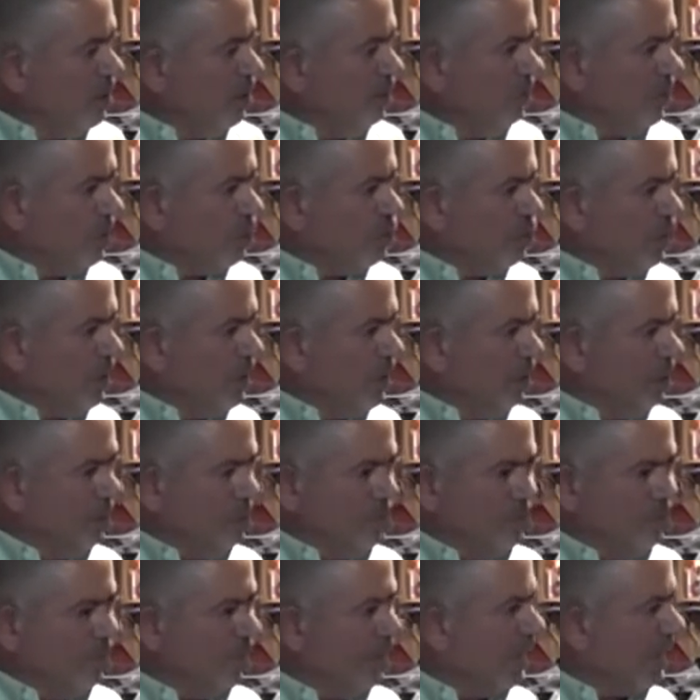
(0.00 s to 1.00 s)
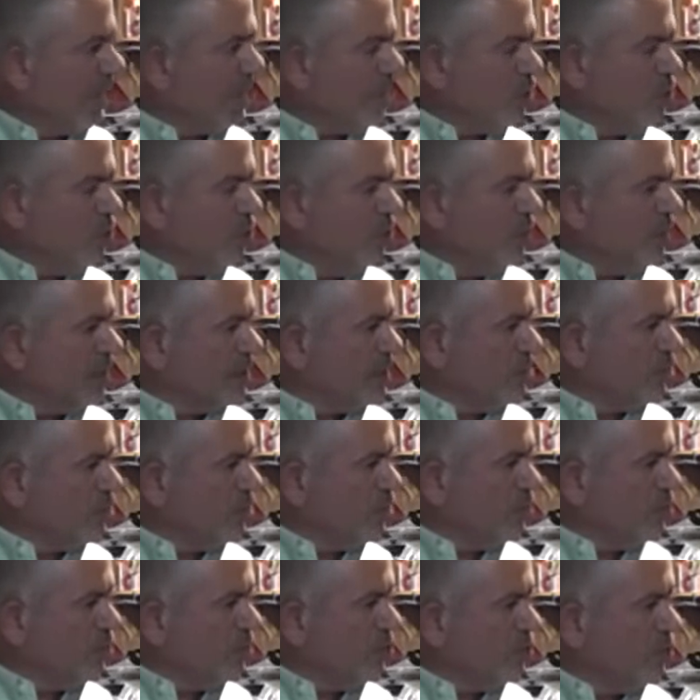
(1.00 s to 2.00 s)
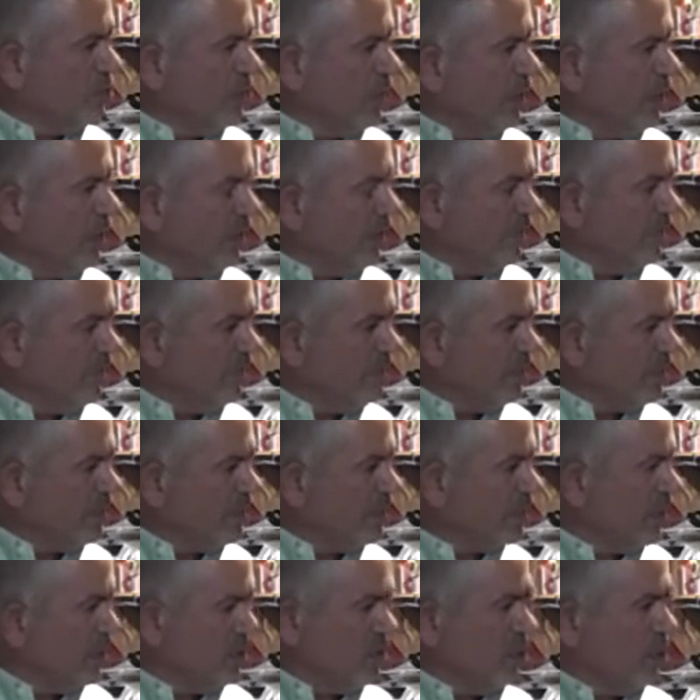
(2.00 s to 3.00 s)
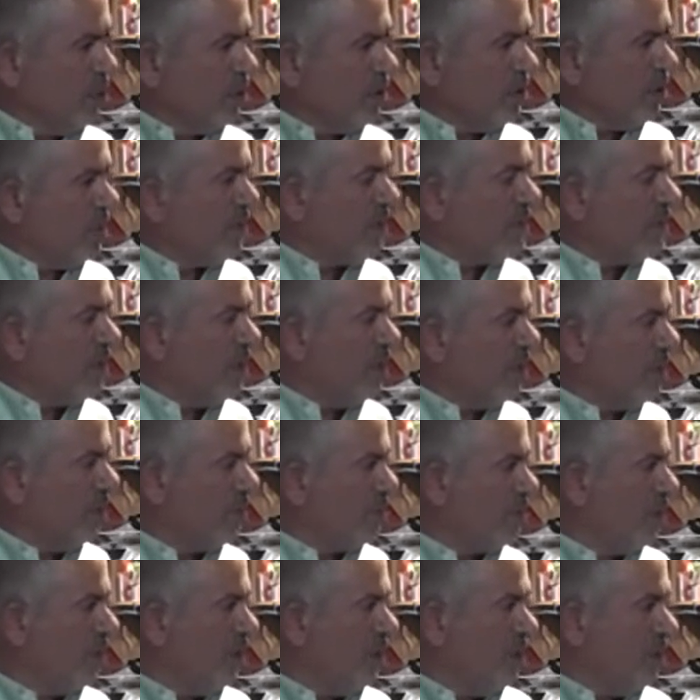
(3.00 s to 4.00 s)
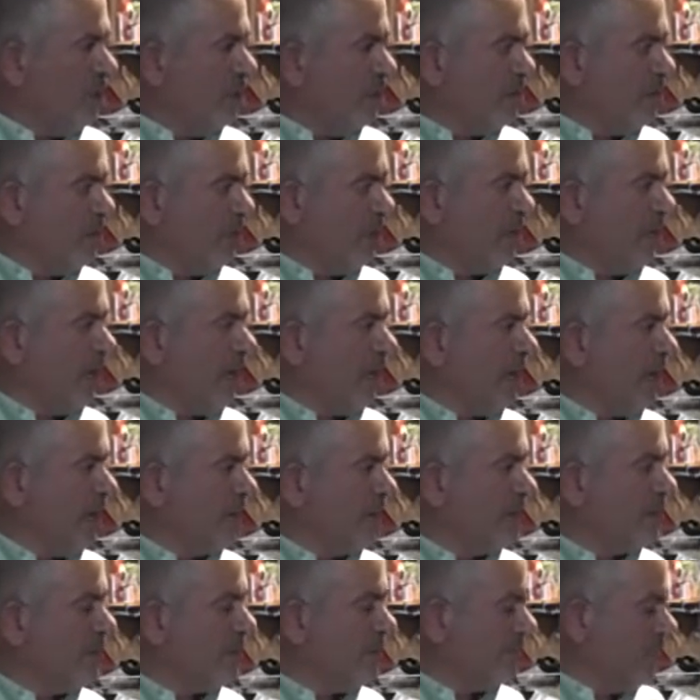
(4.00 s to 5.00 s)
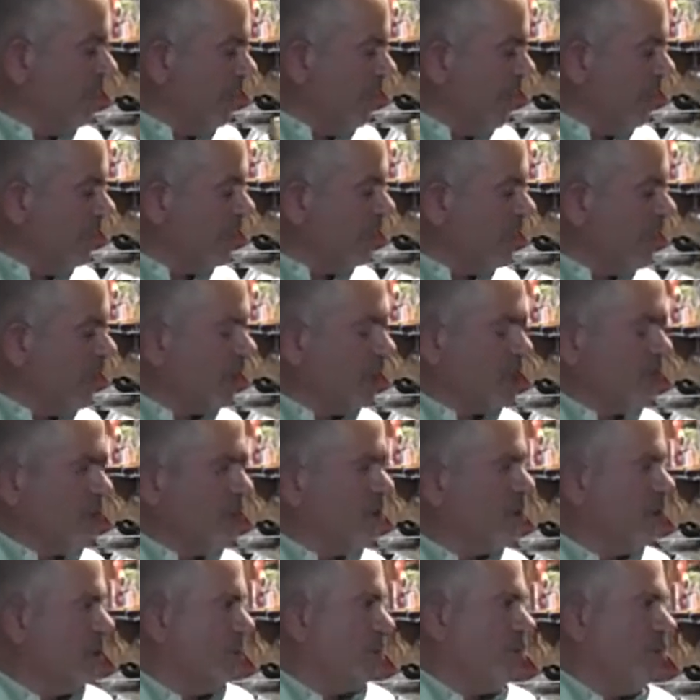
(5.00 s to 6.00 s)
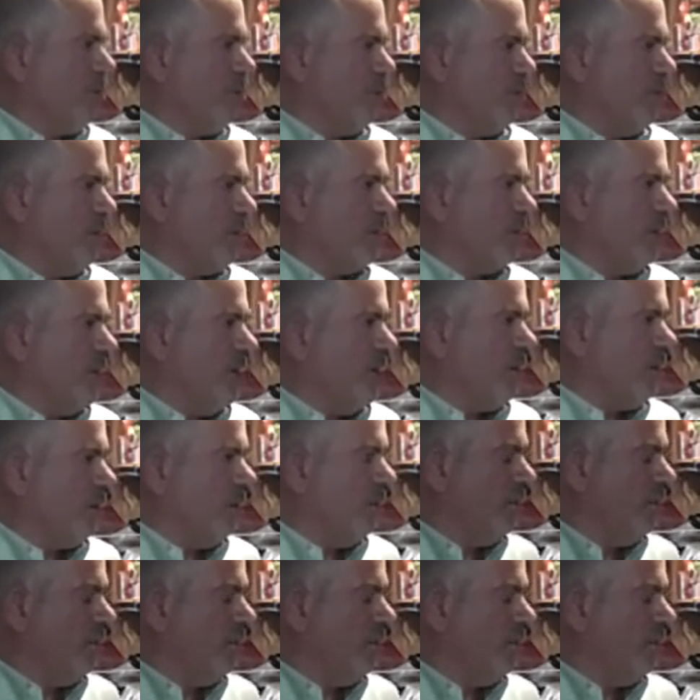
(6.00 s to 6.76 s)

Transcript: between like 2 months to 11 months, they call it reposado. So anything that is aged that long is called reposado.